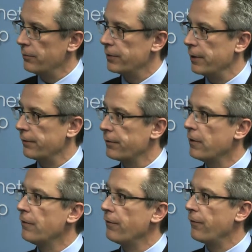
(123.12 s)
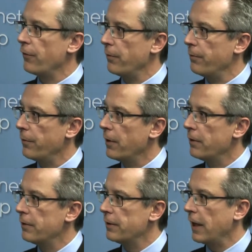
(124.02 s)
themselves from
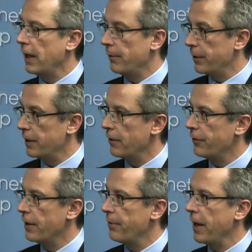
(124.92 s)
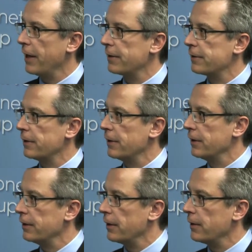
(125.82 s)
helping out their banks uh,
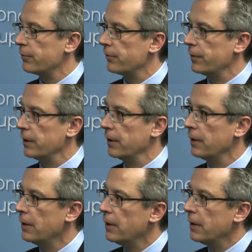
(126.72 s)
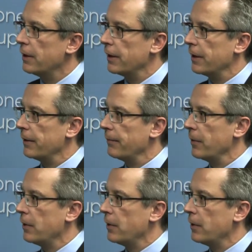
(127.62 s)
in times of need? Um,